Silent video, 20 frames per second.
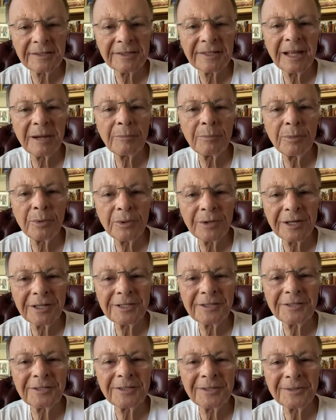that
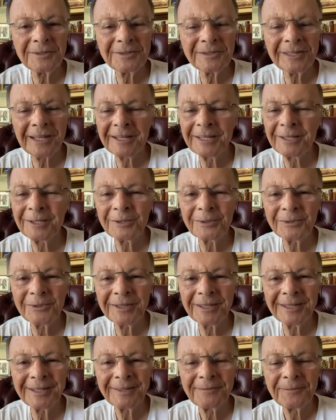proceeds from
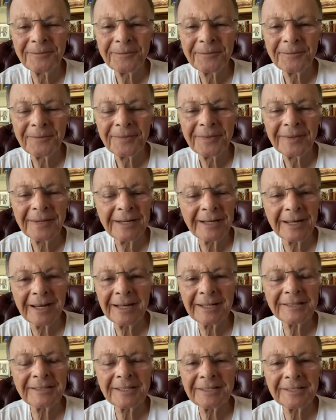God's mouth.
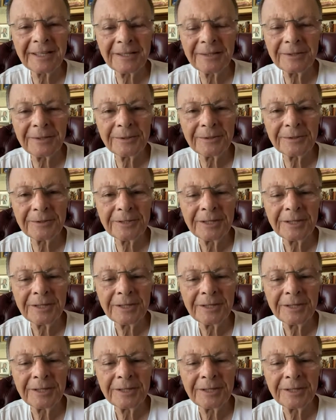Hallelujah.